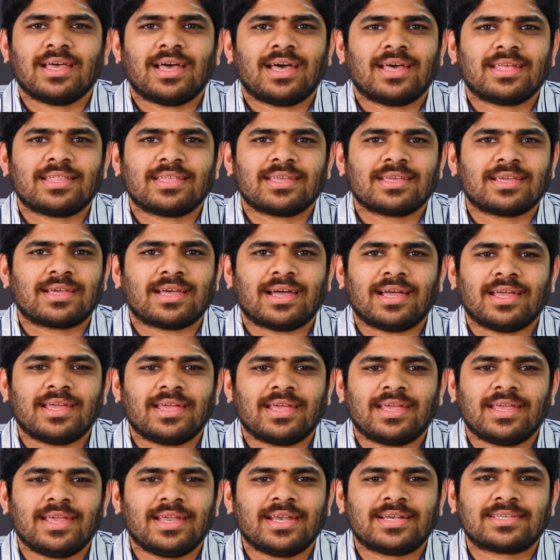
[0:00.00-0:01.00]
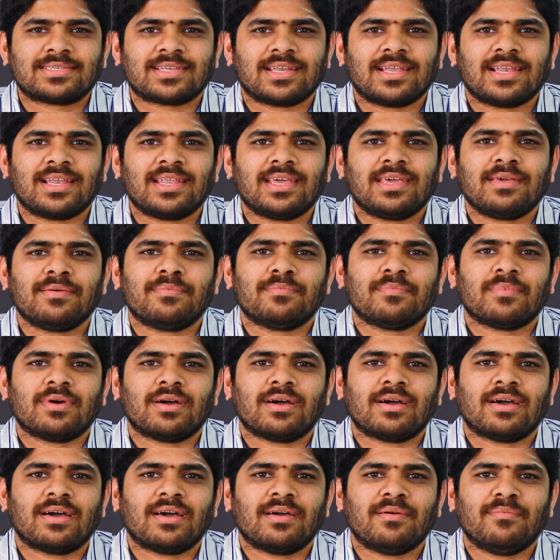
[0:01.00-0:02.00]
I think it's really
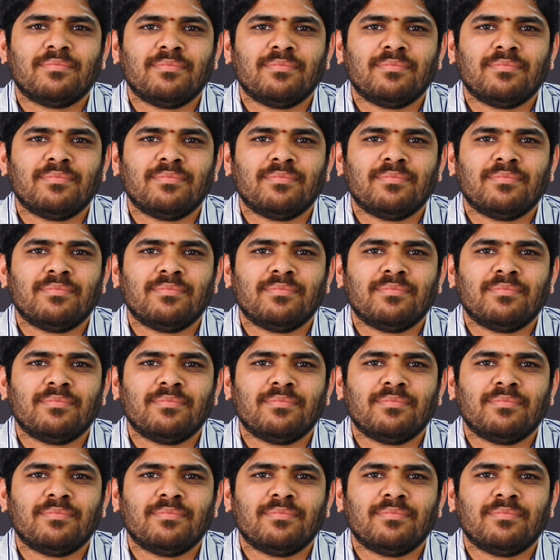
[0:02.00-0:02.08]
uh,